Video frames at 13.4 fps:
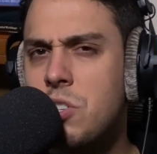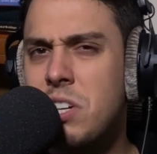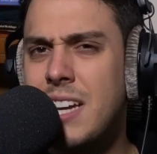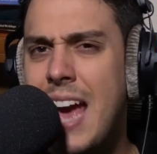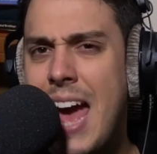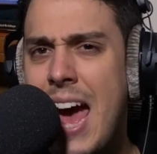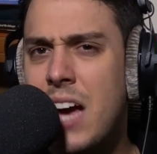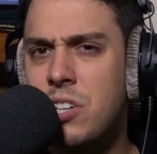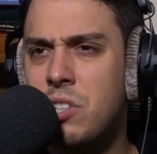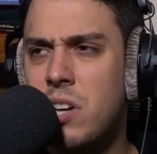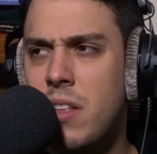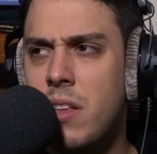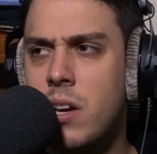cash
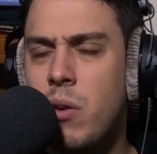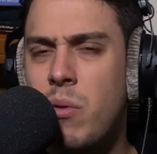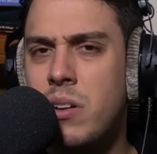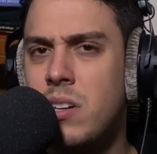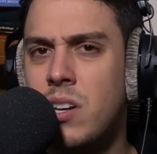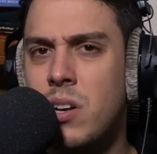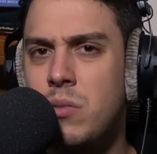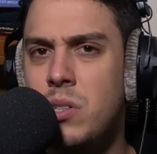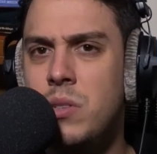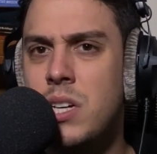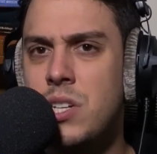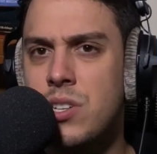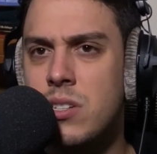and then going to go do
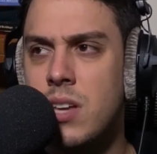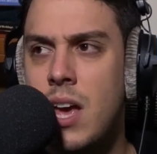dishes.